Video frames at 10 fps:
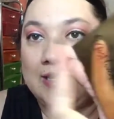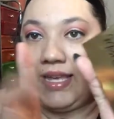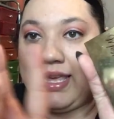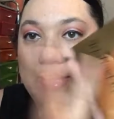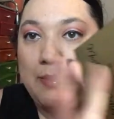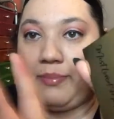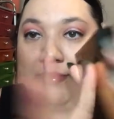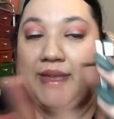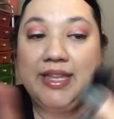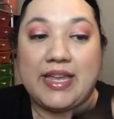like
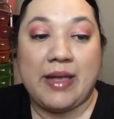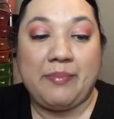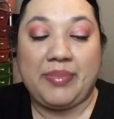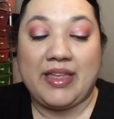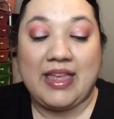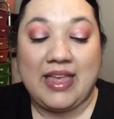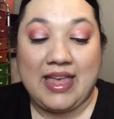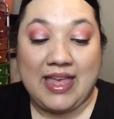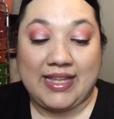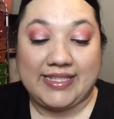beat up
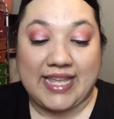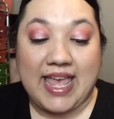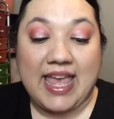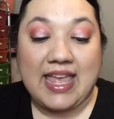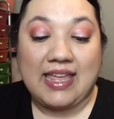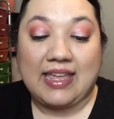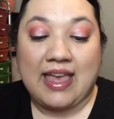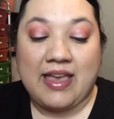to heck.